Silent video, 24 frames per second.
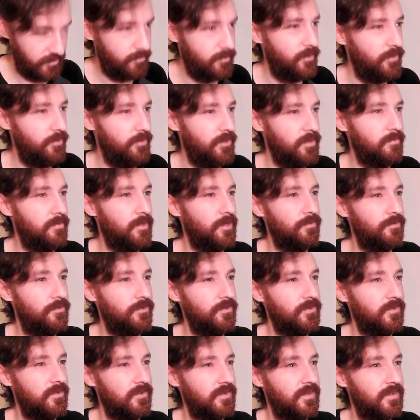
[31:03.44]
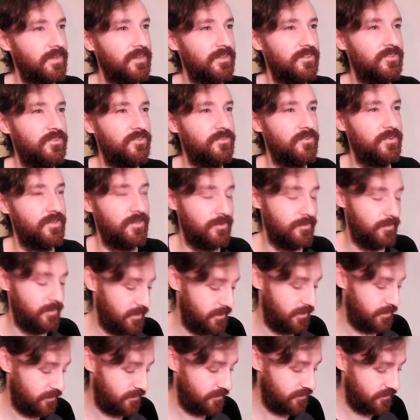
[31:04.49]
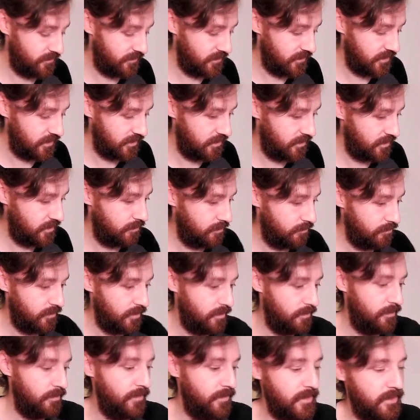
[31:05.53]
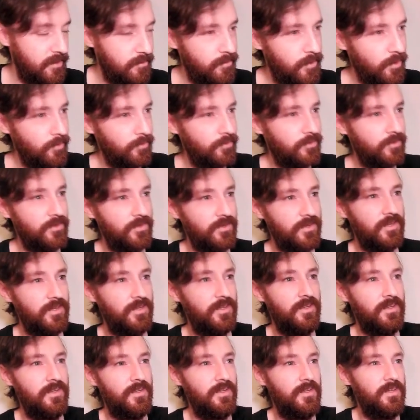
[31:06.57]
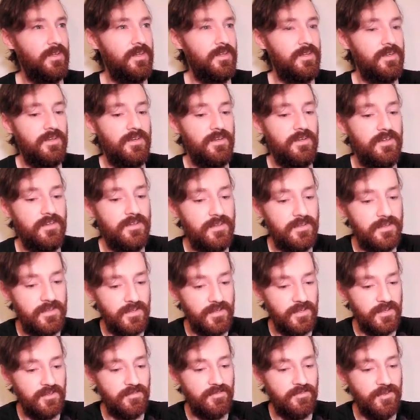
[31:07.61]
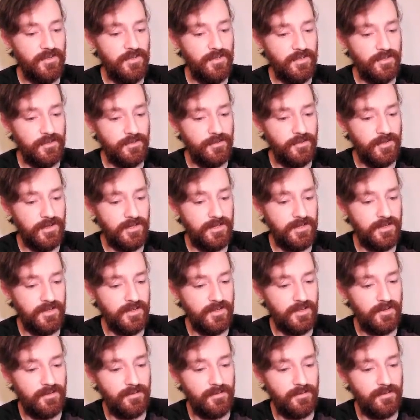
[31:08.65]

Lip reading: building Bolton like straight away. Maybe I'll make a Bolton deck video later.